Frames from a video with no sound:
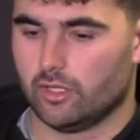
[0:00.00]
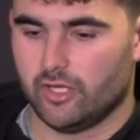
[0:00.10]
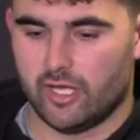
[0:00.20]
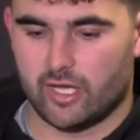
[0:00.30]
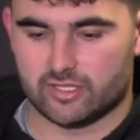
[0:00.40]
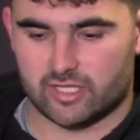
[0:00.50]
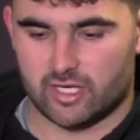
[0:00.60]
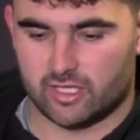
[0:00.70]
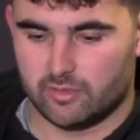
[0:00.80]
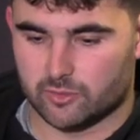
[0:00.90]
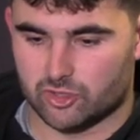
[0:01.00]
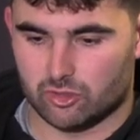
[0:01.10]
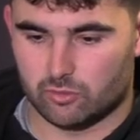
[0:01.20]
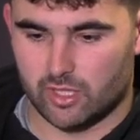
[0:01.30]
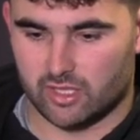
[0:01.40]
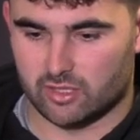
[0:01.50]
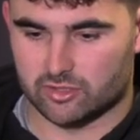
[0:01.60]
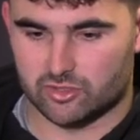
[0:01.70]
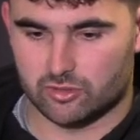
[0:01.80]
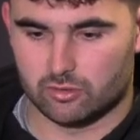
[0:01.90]
Yeah, I just got to keep controlling what I can
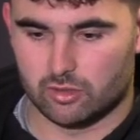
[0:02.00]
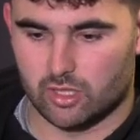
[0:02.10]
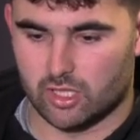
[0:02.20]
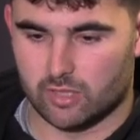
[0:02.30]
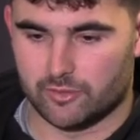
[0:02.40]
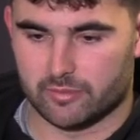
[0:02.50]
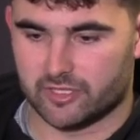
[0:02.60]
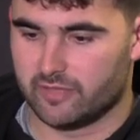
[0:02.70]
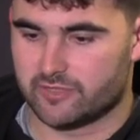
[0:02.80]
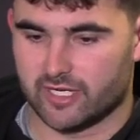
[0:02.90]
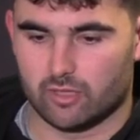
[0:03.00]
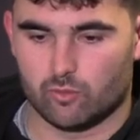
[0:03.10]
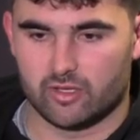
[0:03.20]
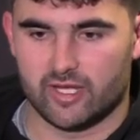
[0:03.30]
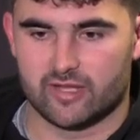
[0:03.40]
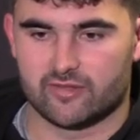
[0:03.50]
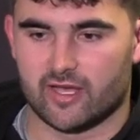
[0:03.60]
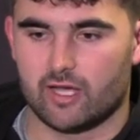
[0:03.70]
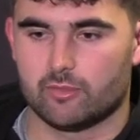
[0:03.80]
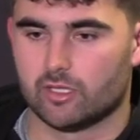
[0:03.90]
control. You know, I'm going to keep taking it one day at a
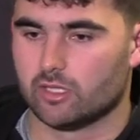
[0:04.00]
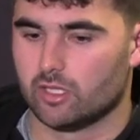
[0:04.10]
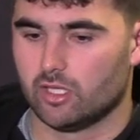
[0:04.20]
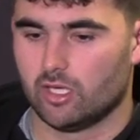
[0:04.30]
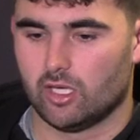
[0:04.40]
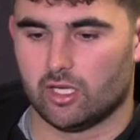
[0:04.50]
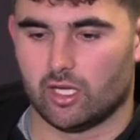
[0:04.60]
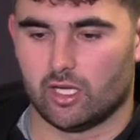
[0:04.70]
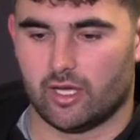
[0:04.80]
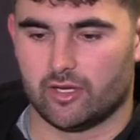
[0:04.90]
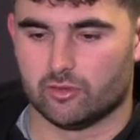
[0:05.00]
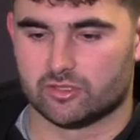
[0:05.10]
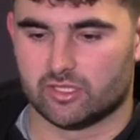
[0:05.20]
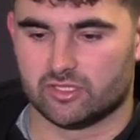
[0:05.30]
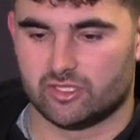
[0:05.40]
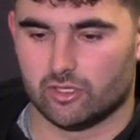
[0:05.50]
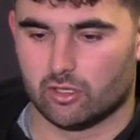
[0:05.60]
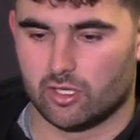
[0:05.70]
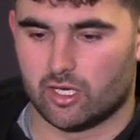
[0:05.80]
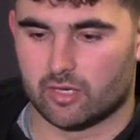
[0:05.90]
time. And I know it's still
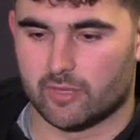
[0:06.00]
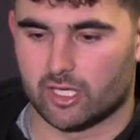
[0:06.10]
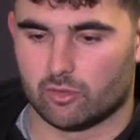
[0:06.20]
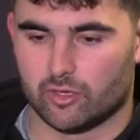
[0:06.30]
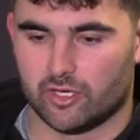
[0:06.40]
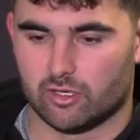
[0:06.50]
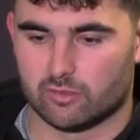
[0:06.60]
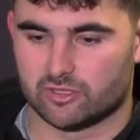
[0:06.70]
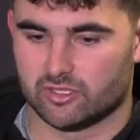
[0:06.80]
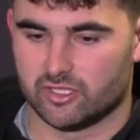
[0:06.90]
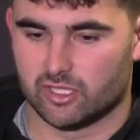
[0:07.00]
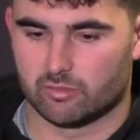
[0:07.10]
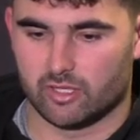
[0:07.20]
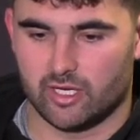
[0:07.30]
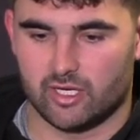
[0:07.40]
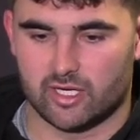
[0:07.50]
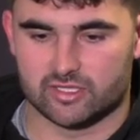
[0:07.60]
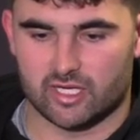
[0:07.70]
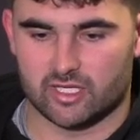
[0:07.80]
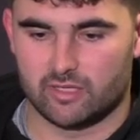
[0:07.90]
early on in my career. You know, I'm still a young player, and I
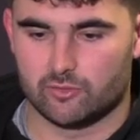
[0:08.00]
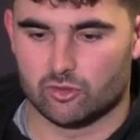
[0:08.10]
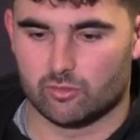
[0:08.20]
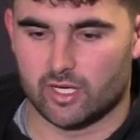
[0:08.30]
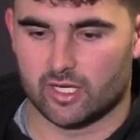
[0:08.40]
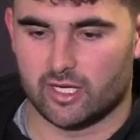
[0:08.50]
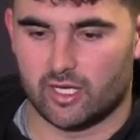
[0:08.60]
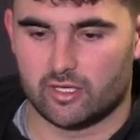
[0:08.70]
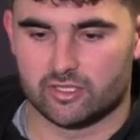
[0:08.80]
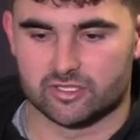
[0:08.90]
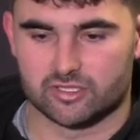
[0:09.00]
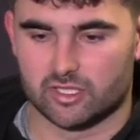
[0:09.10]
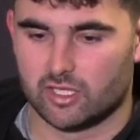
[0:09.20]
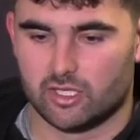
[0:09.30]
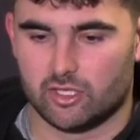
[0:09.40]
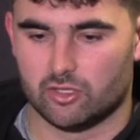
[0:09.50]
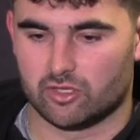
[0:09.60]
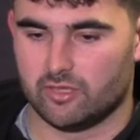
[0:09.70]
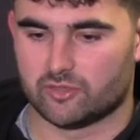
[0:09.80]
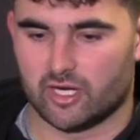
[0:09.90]
just got to keep doing what I can to just, you know,
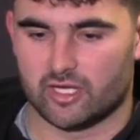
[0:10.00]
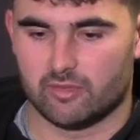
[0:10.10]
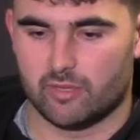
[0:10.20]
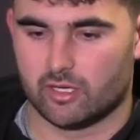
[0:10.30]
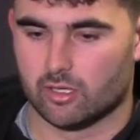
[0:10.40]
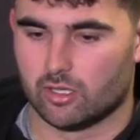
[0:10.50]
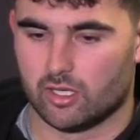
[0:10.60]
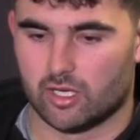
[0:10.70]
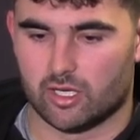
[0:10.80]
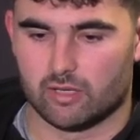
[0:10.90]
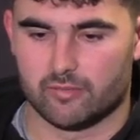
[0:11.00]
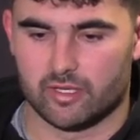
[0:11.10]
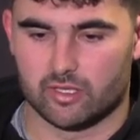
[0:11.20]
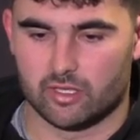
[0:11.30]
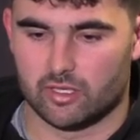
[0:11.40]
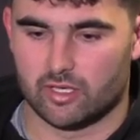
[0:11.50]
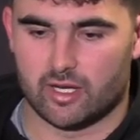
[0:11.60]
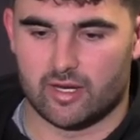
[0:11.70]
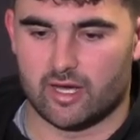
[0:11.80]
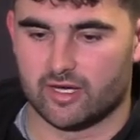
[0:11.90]
keep trying to get better and
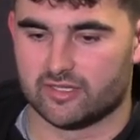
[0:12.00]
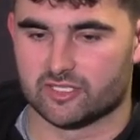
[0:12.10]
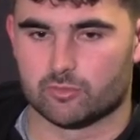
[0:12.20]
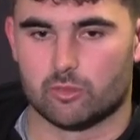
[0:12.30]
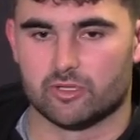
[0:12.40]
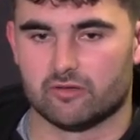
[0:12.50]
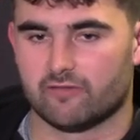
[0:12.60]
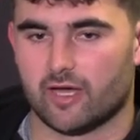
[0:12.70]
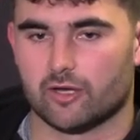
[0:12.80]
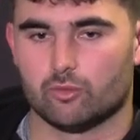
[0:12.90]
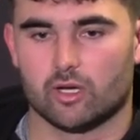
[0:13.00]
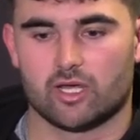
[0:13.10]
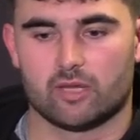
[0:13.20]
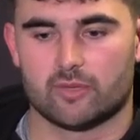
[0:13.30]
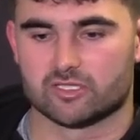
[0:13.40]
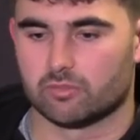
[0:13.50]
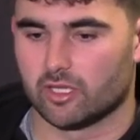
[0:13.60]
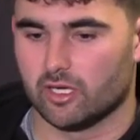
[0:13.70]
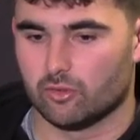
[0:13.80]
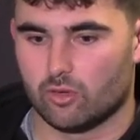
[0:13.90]
not let this moment define who I am as a
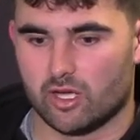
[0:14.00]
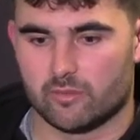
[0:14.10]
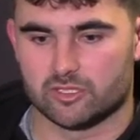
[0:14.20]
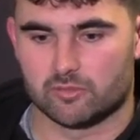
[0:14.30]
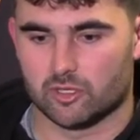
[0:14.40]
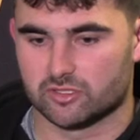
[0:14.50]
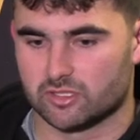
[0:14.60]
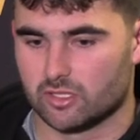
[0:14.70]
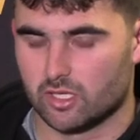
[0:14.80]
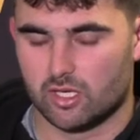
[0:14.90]
player, who I am as a person,